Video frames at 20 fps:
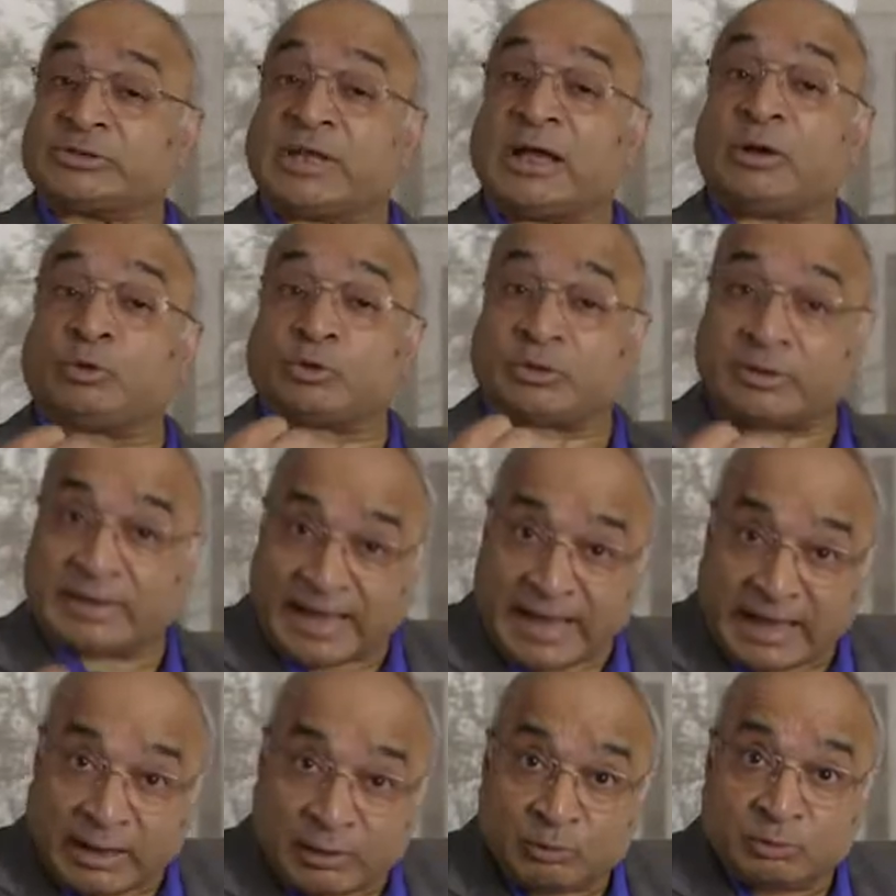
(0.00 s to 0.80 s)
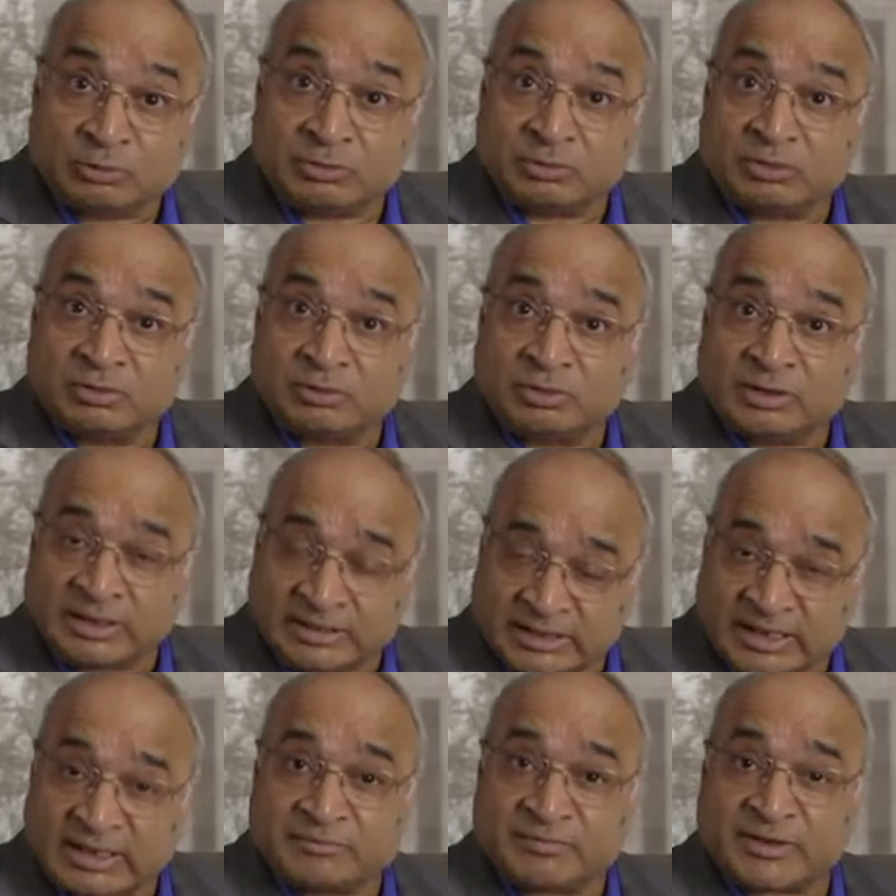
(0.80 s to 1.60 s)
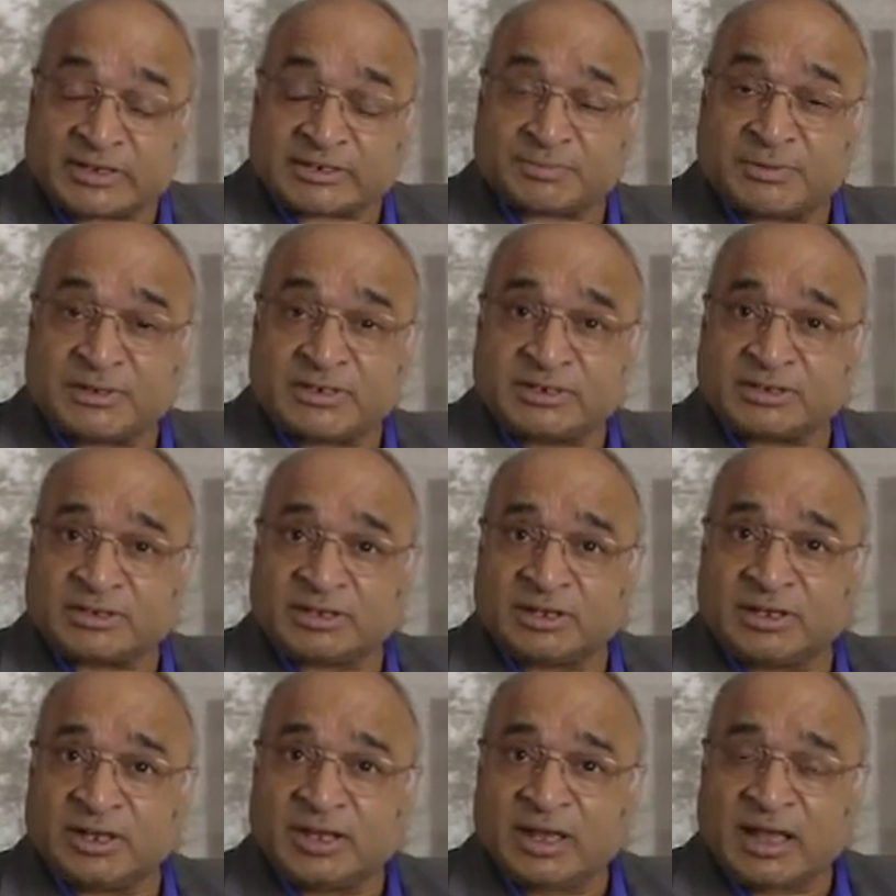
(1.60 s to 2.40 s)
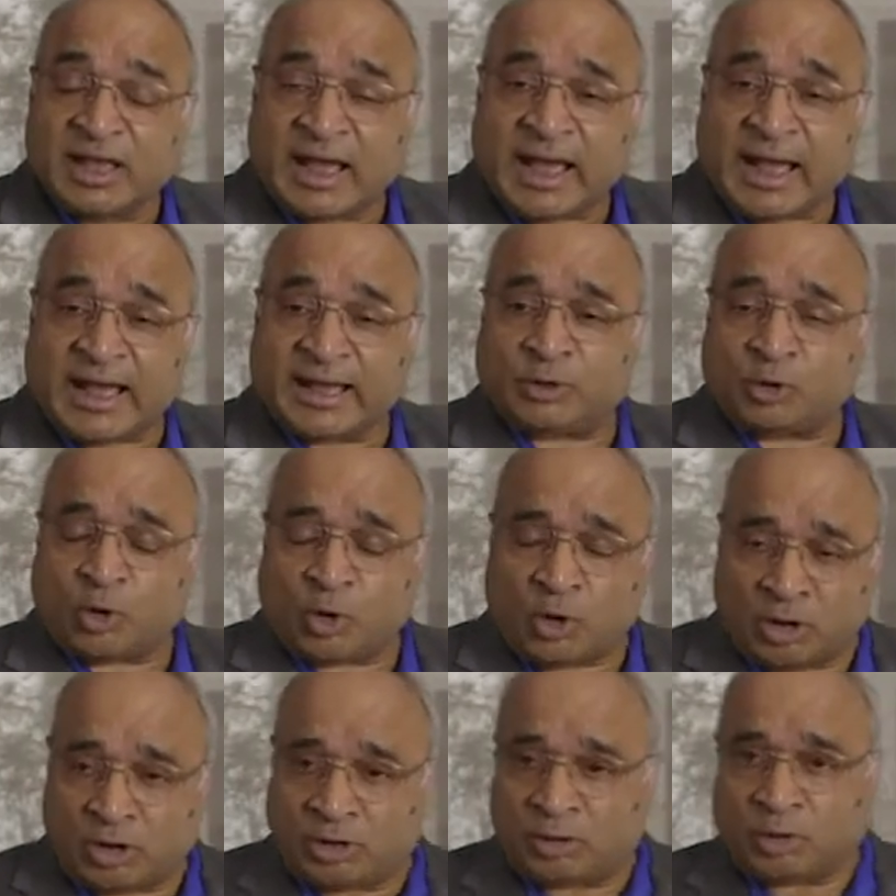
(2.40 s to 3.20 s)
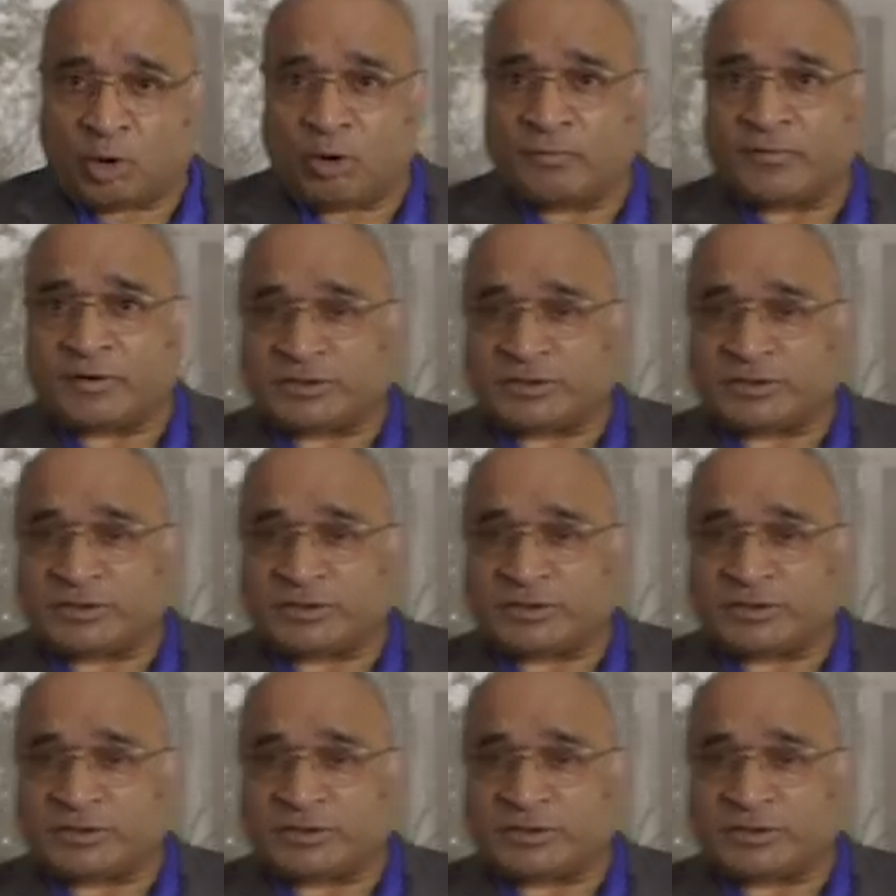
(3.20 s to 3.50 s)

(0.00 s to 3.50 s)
out now in the investment, and over